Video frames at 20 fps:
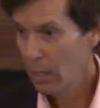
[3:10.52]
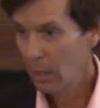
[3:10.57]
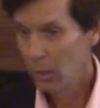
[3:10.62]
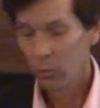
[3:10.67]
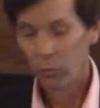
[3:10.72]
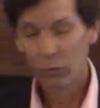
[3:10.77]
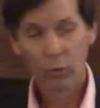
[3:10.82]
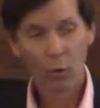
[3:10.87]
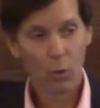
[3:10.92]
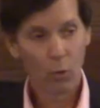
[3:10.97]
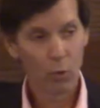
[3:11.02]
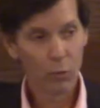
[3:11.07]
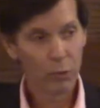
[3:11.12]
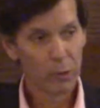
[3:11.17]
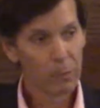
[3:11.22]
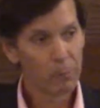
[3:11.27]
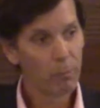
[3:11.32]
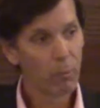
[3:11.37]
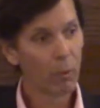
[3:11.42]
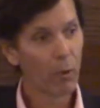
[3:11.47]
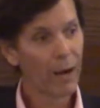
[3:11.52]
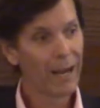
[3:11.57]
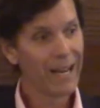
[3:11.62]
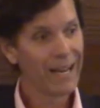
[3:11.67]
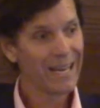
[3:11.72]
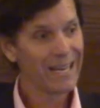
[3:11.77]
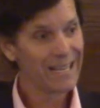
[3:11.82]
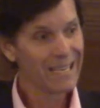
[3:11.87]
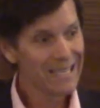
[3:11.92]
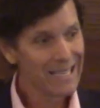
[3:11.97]
So the brain
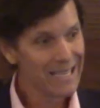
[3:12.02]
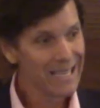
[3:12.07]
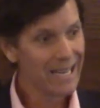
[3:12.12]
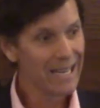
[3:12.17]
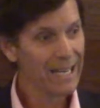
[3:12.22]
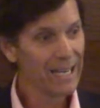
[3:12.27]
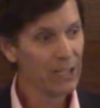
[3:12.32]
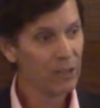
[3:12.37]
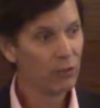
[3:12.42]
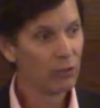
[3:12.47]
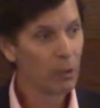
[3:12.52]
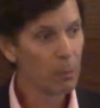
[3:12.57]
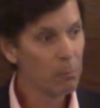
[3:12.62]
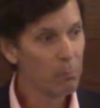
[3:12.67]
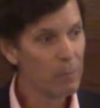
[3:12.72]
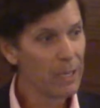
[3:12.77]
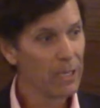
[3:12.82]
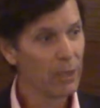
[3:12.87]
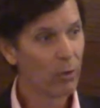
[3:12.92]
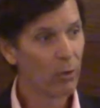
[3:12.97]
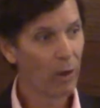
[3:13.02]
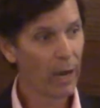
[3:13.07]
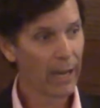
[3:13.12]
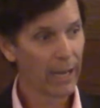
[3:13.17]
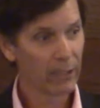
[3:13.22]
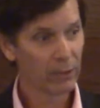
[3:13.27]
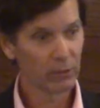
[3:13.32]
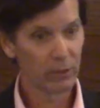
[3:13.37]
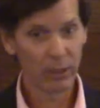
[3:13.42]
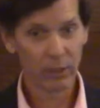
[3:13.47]
needs amino
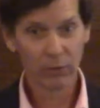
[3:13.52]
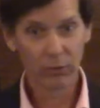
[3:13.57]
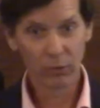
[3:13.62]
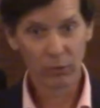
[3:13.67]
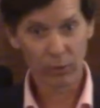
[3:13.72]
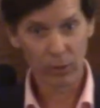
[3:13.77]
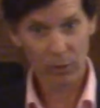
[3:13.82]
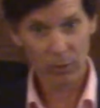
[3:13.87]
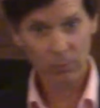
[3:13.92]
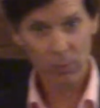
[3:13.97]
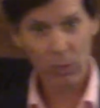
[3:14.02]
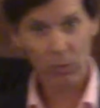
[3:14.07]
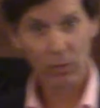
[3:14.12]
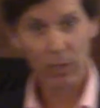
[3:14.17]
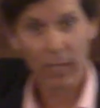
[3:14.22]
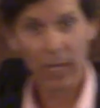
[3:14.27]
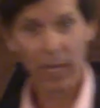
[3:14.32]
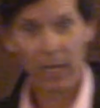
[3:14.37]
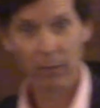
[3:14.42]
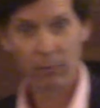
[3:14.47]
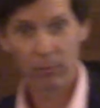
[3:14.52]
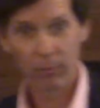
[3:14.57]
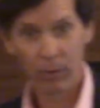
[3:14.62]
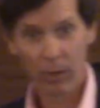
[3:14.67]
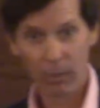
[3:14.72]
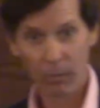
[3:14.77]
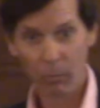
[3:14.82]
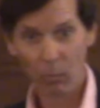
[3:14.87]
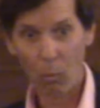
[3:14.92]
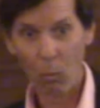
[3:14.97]
acids to communicate
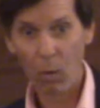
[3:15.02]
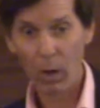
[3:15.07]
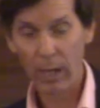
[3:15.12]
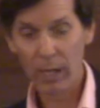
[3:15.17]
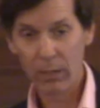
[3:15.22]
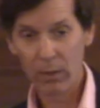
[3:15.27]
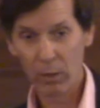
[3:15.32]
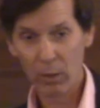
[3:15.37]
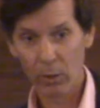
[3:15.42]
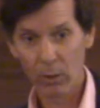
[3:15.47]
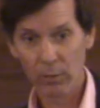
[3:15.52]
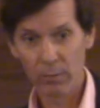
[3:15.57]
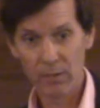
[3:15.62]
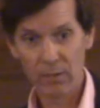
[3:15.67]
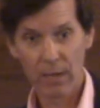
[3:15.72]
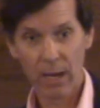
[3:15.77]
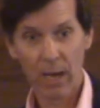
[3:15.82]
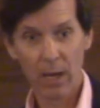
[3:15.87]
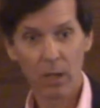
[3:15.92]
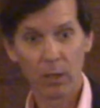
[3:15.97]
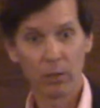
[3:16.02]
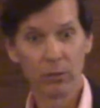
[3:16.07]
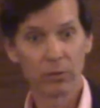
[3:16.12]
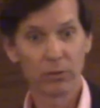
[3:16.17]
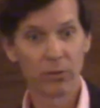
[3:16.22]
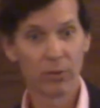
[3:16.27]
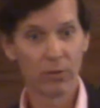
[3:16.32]
from one nerve cell to the